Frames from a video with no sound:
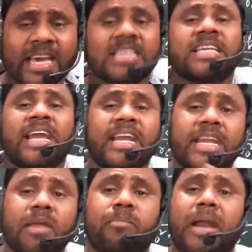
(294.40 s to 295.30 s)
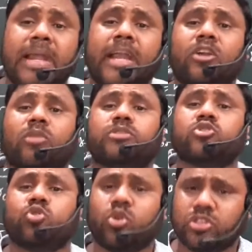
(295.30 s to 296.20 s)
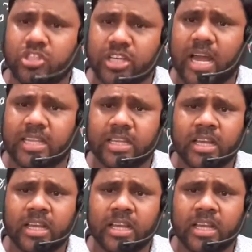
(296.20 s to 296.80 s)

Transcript: is independent of the source charge.